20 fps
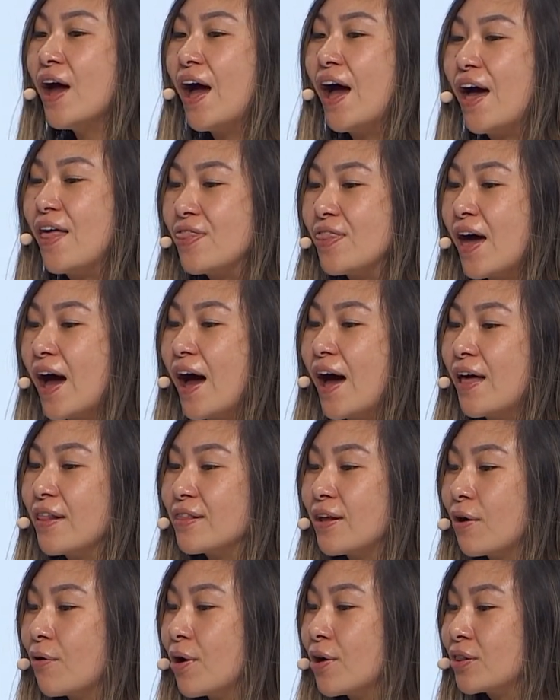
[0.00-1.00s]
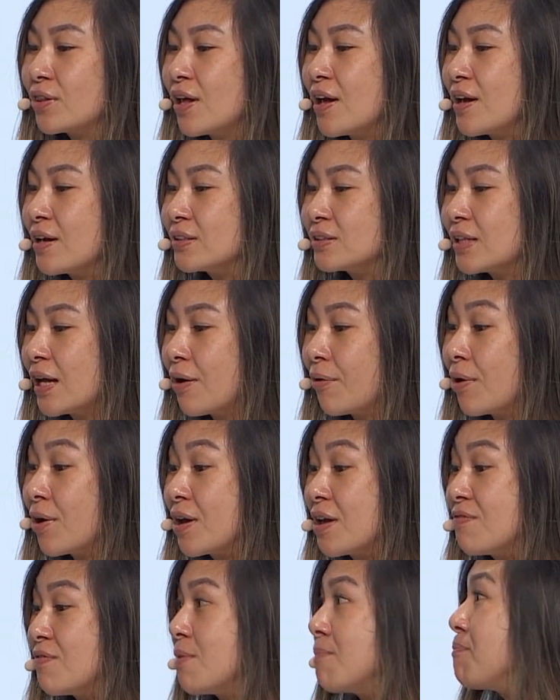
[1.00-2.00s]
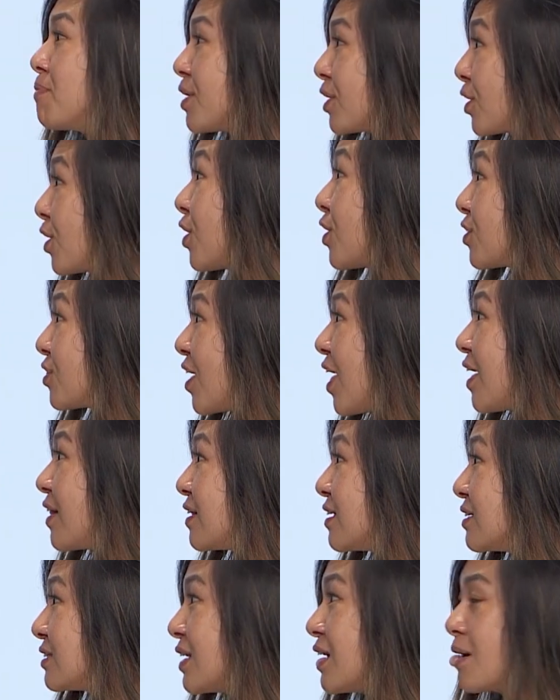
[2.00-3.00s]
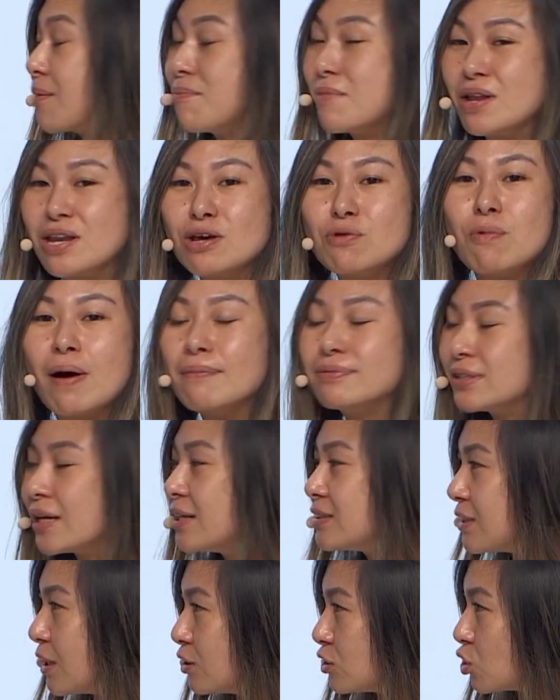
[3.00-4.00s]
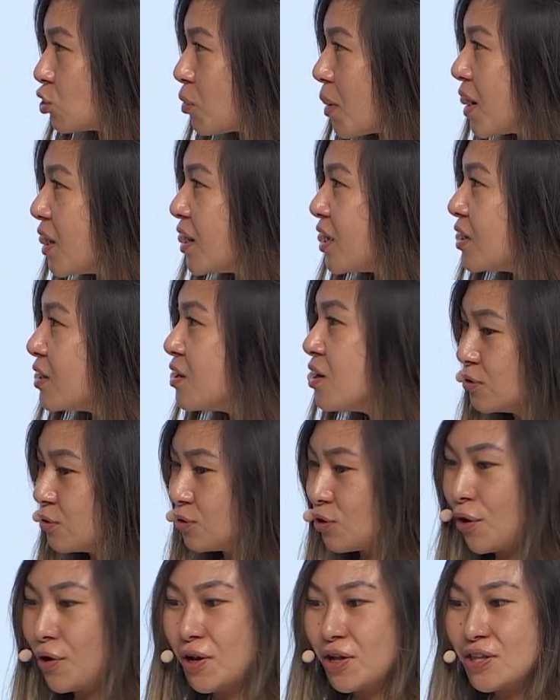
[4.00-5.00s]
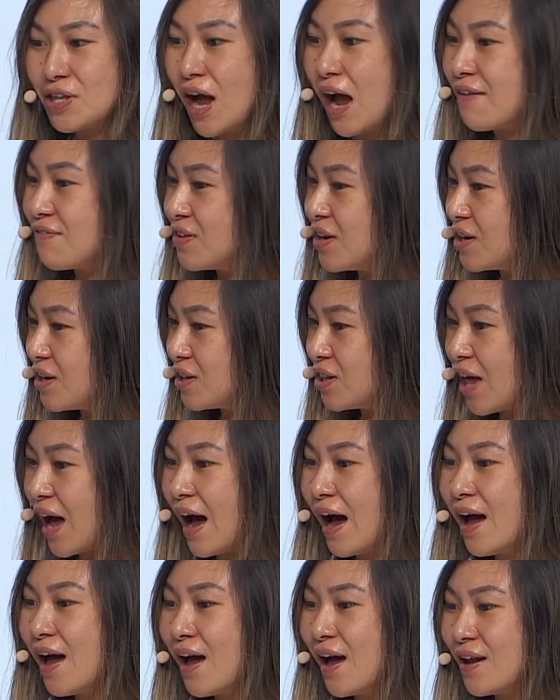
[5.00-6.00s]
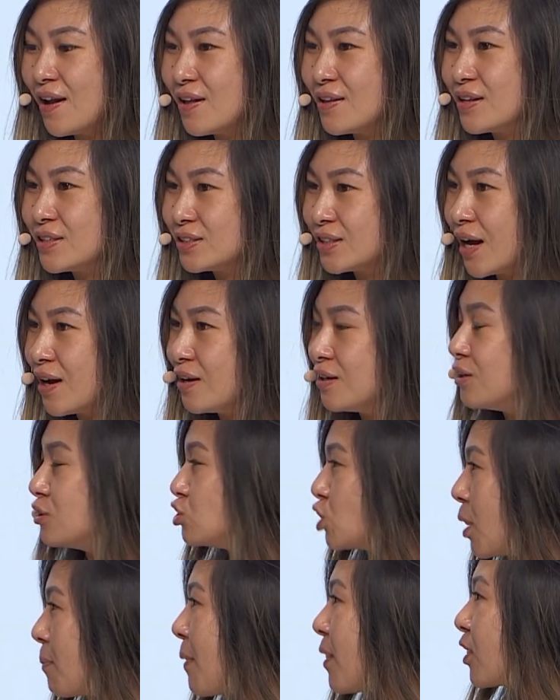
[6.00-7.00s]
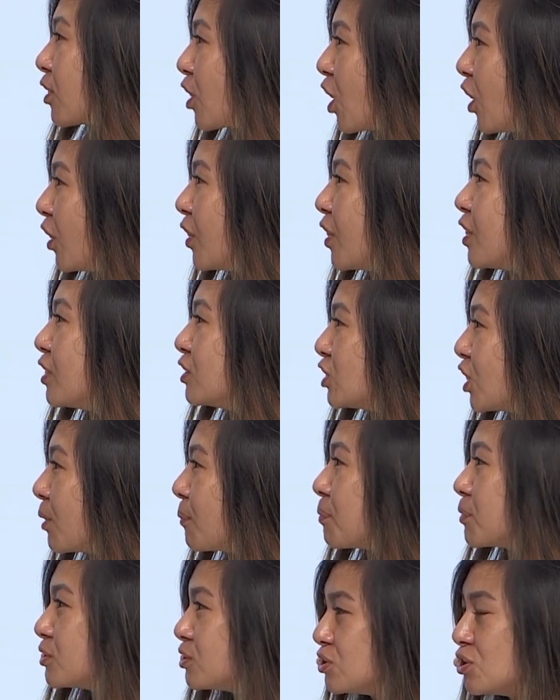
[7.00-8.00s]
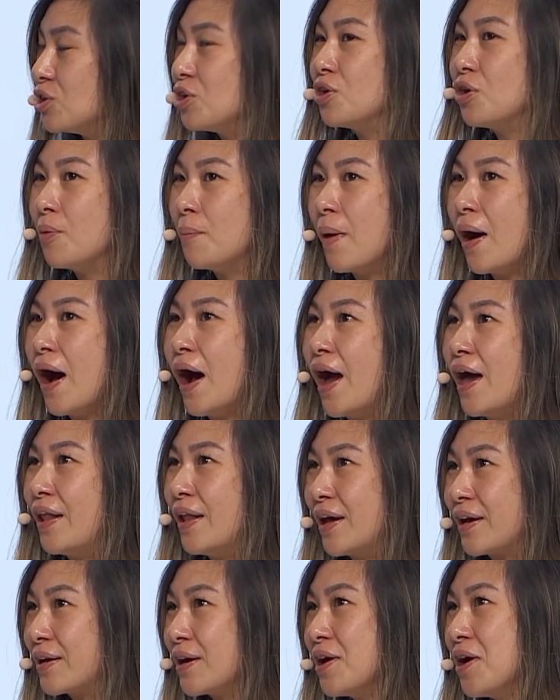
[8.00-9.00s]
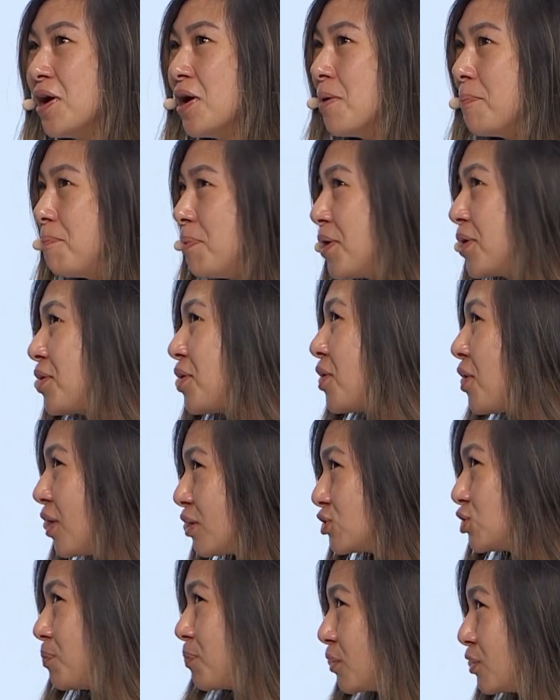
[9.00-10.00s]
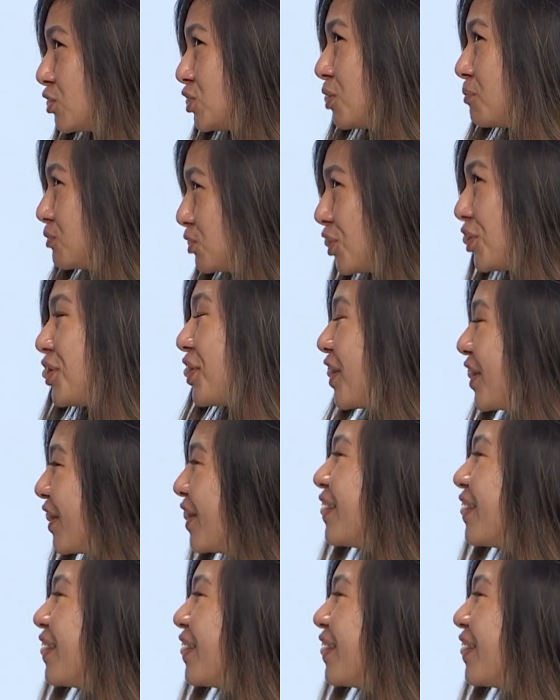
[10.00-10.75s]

and that there were things that were even bigger than these like mini websites I was creating started diving into that and then decided to drop out of college and pursue my like bigger entrepreneurship journey. In